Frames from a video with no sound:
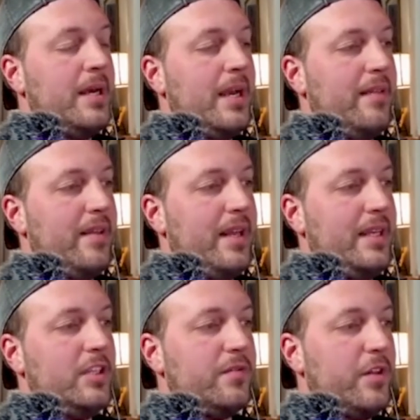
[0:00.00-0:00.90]
and then
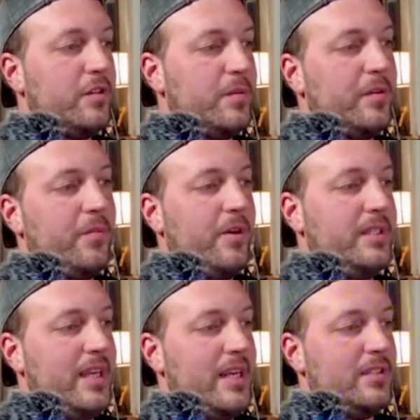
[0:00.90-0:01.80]
each of those bullet
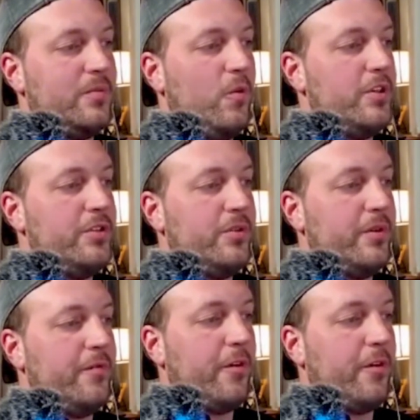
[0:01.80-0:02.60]
points has one, two, three, four,